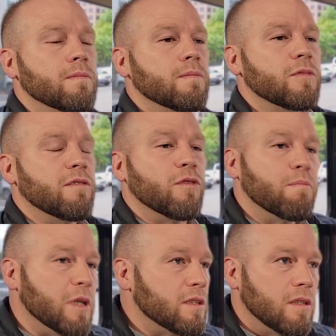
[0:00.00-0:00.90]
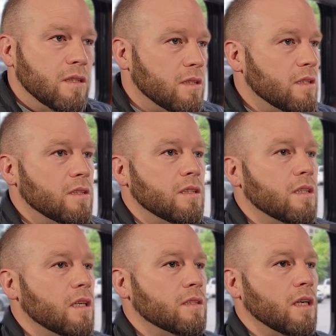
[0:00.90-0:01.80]
different businesses and
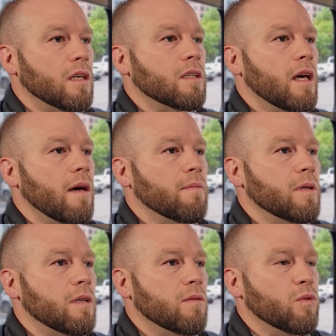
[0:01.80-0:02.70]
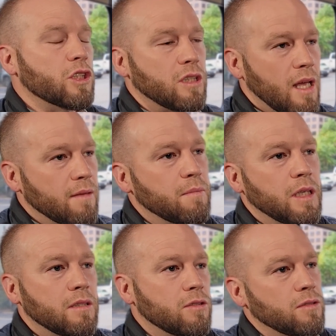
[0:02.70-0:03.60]
things like that, but which led me
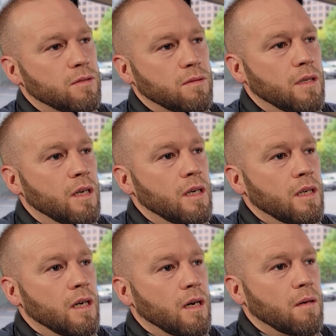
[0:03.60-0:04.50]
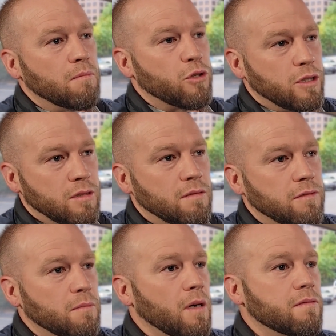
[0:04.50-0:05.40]
to prison
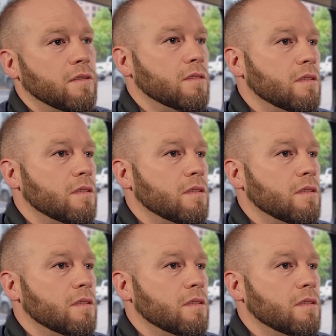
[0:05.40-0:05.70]
for my first